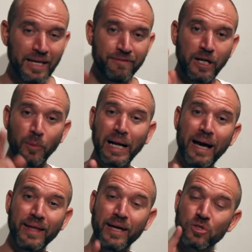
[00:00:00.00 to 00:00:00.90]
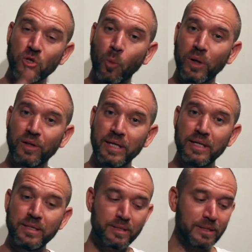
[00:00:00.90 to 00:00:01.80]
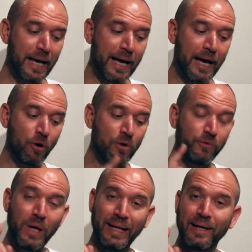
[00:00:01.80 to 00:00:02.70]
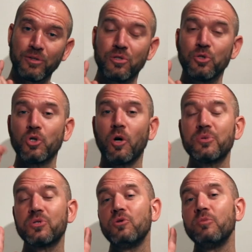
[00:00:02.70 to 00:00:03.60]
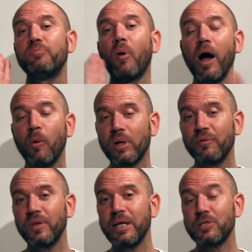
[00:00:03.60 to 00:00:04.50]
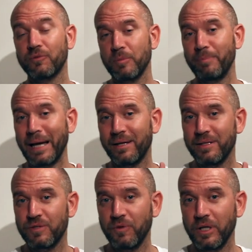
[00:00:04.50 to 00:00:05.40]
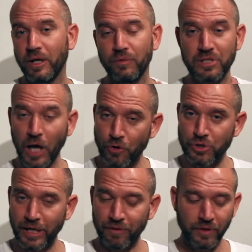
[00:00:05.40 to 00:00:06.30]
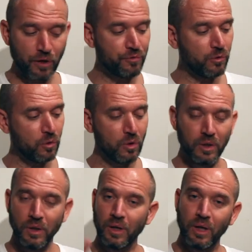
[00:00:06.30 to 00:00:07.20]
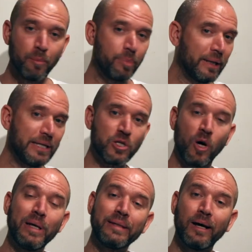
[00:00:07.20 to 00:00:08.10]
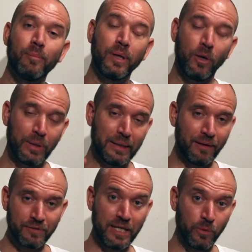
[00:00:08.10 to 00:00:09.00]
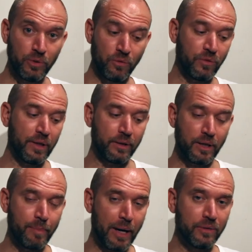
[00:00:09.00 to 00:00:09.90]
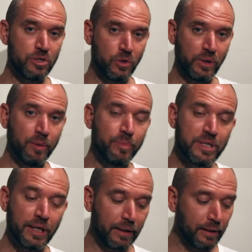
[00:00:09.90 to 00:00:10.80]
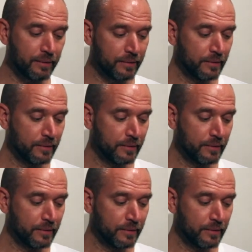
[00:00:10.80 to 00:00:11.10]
If anyone out there has got one of these, or if you head out to the shops to buy one of these off the back of this video, this Oceanic Veo 4, please comment down below. I'd love to hear what you think about this unit in particular.